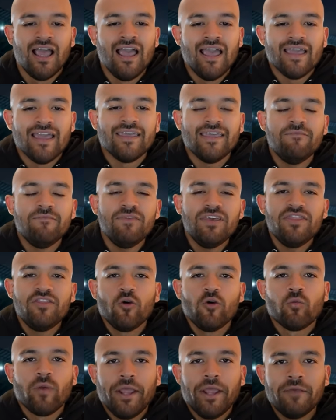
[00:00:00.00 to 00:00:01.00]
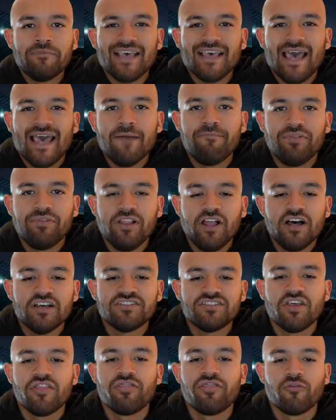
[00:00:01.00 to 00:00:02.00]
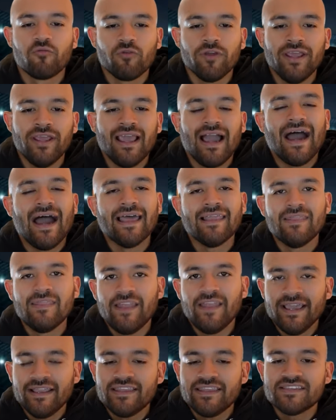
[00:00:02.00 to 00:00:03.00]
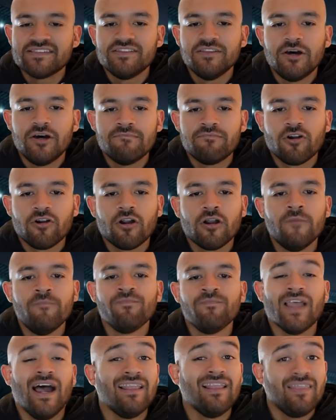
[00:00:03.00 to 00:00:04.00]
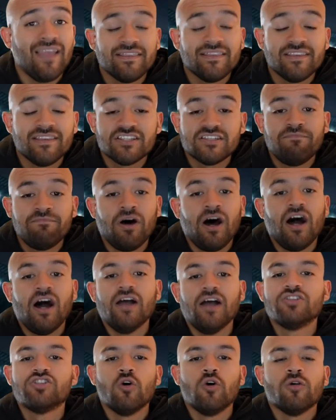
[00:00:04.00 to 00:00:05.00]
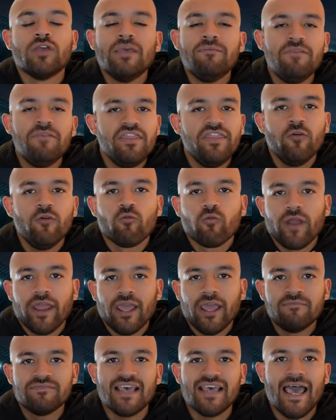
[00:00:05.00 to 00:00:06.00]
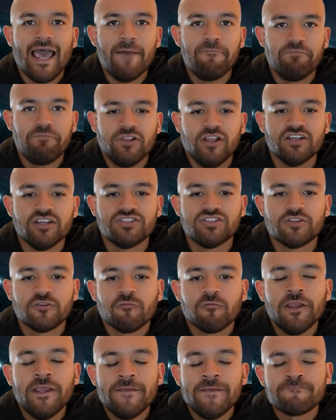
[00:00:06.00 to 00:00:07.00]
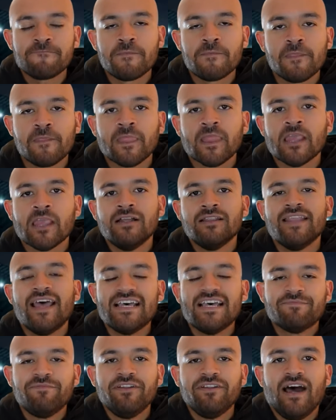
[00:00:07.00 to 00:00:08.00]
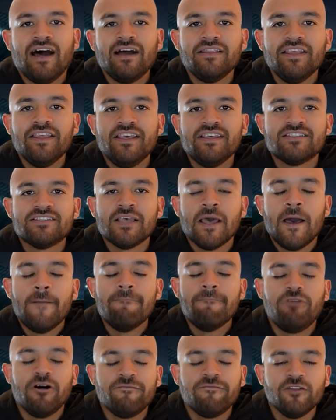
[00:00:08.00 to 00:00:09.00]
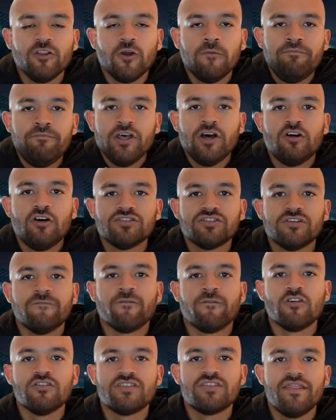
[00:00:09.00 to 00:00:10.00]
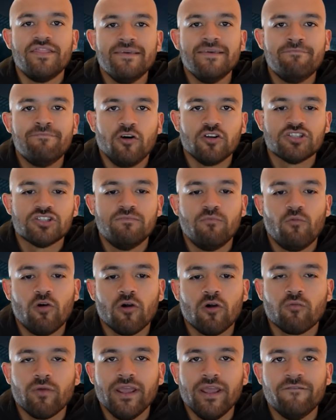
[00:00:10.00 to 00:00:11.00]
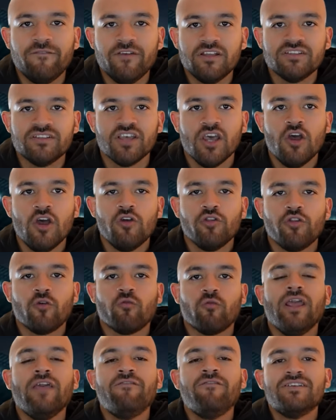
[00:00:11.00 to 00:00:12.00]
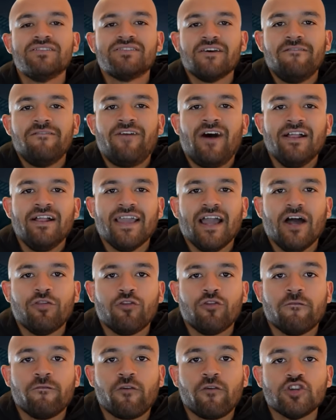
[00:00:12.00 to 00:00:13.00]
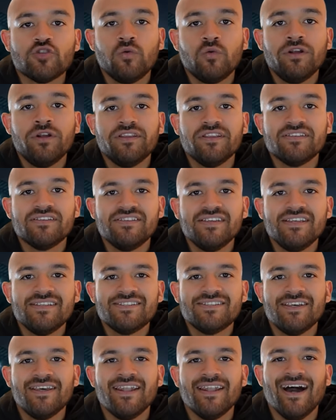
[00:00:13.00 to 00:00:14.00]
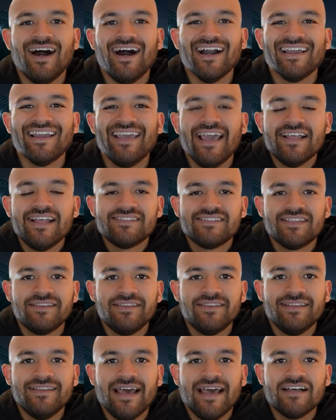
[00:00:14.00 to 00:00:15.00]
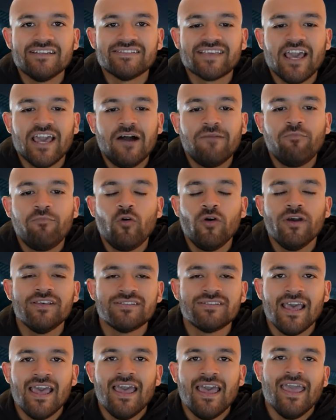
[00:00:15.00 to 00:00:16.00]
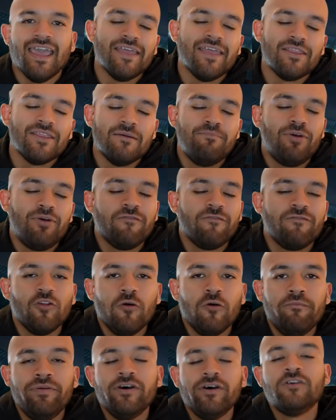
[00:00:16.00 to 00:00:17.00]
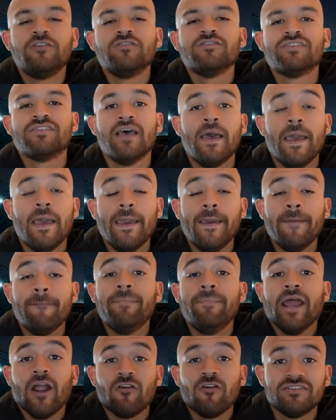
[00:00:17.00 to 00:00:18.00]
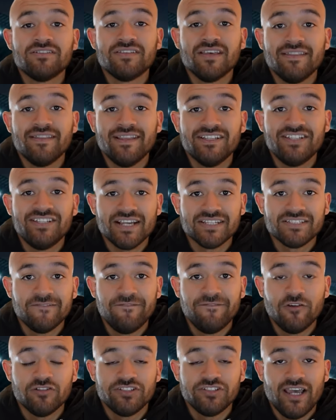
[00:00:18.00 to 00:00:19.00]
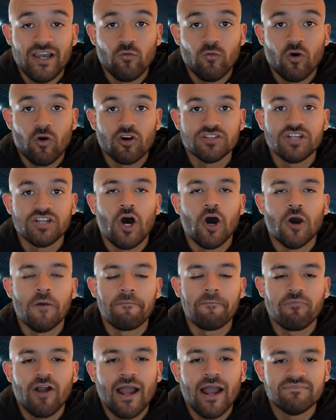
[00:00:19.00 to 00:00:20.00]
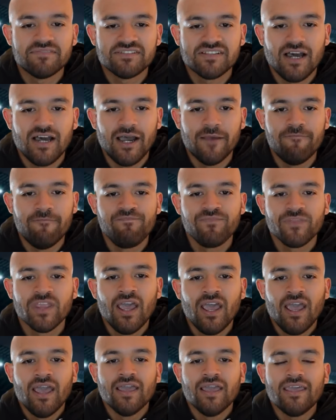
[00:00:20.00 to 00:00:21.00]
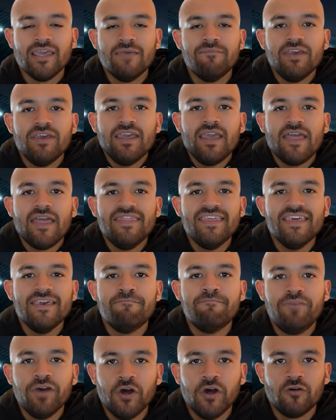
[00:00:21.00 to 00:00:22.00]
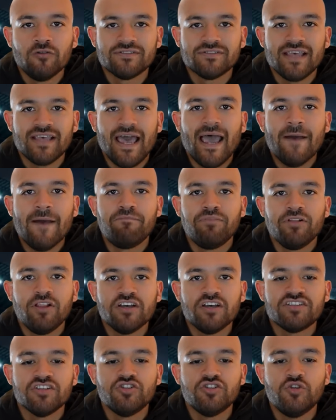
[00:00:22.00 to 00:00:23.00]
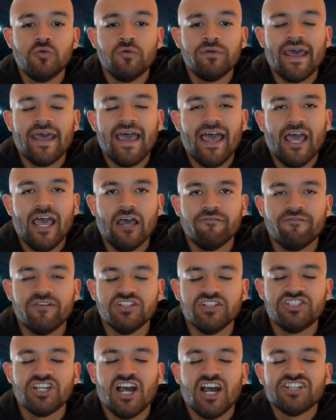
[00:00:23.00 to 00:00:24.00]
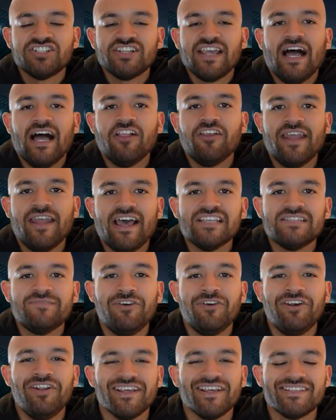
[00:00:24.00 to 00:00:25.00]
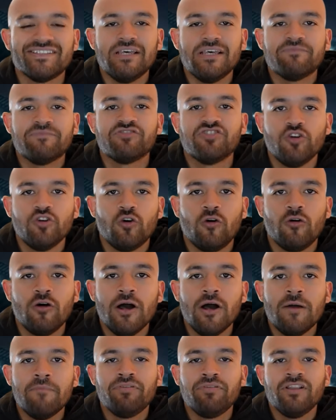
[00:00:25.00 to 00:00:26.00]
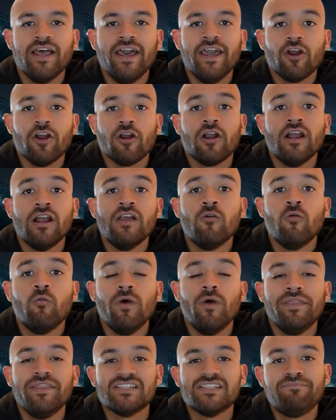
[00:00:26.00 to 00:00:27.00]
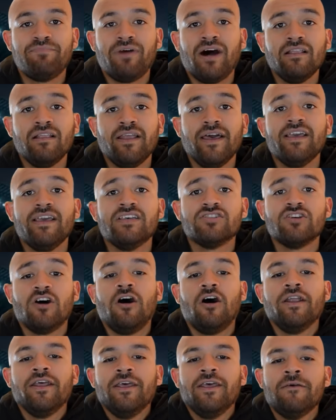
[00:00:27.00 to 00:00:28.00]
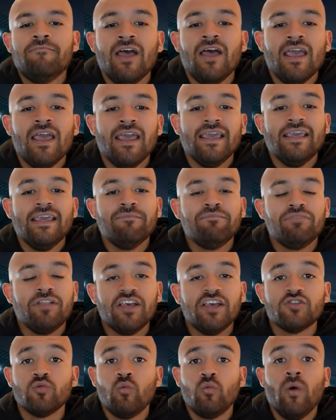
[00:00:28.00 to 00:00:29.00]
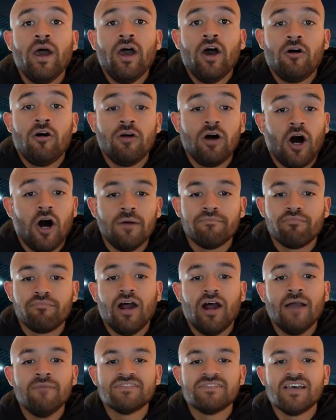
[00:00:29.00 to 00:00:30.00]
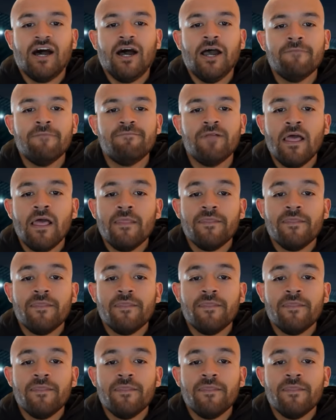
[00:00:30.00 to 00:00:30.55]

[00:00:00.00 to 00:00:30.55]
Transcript: Give me the Rams at +3. I like this number. I like this spot. So give me the Rams at +3. Last but not least, Buffalo Bills versus the Baltimore Ravens. The Ravens finally got their first win in the season against the Dallas Cowboys, and the Buffalo Bills embarrassed the Jacksonville Jaguars on primetime. Give me the Bills at +2.5. Josh Allen has been an exceptional player when the spotlight is on him. He plays well on primetime.